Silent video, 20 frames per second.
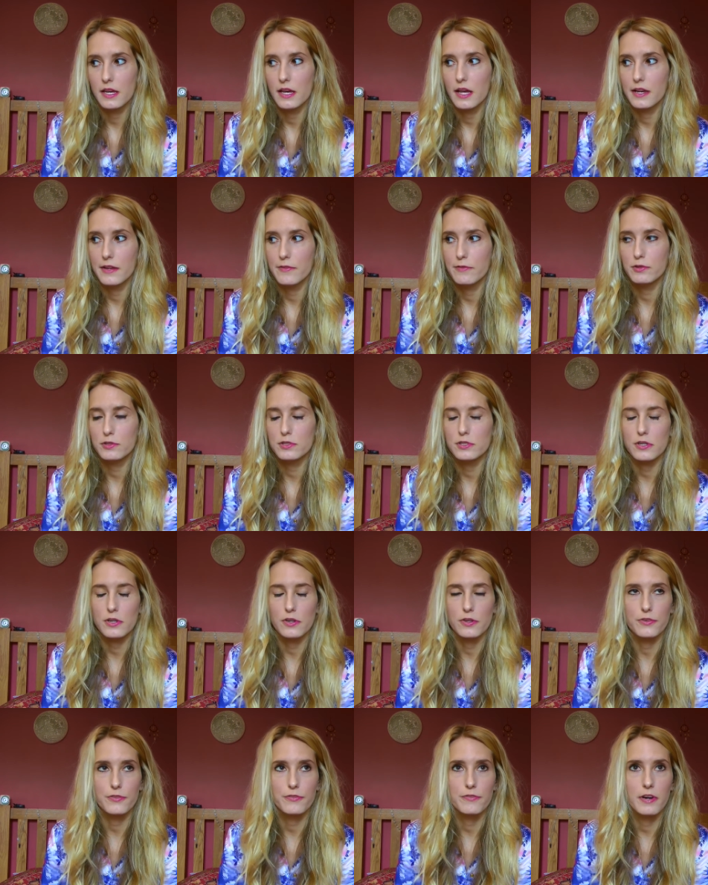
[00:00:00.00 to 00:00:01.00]
and you've also
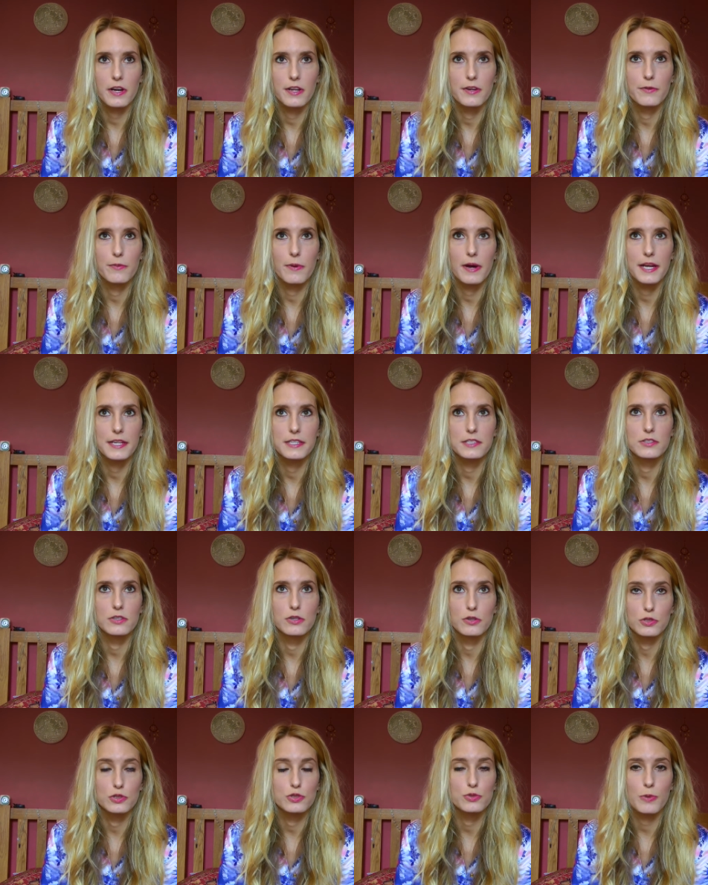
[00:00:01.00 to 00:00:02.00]
got to find a way to
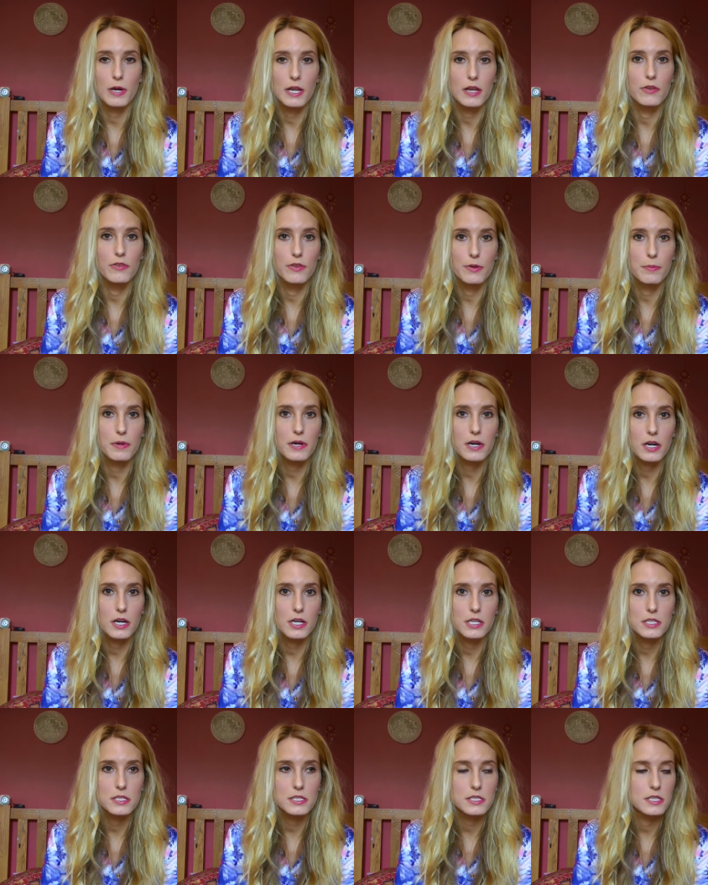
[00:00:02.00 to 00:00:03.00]
not dwell on the
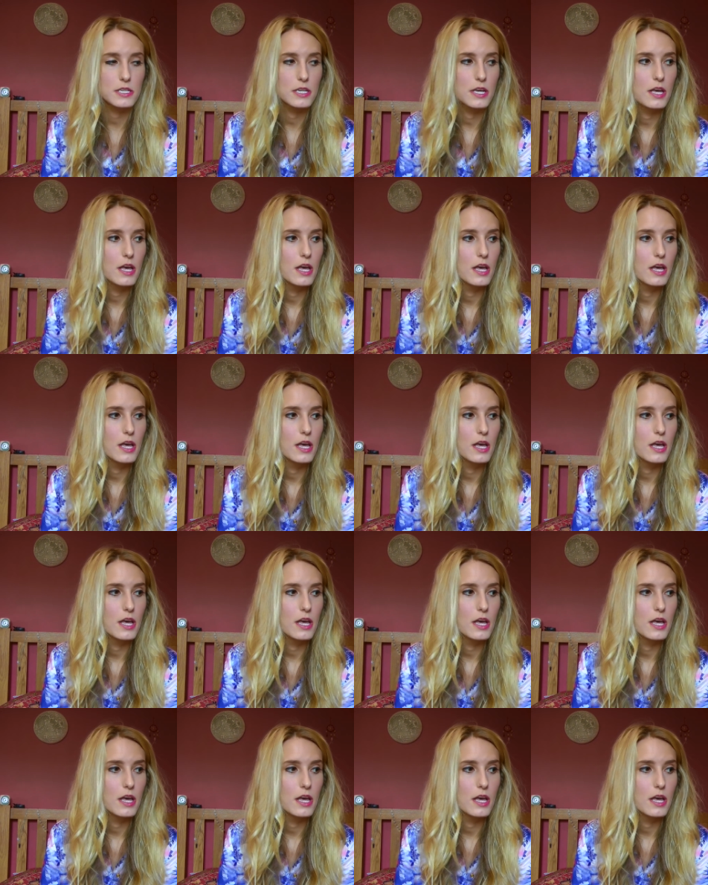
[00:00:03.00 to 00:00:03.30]
past.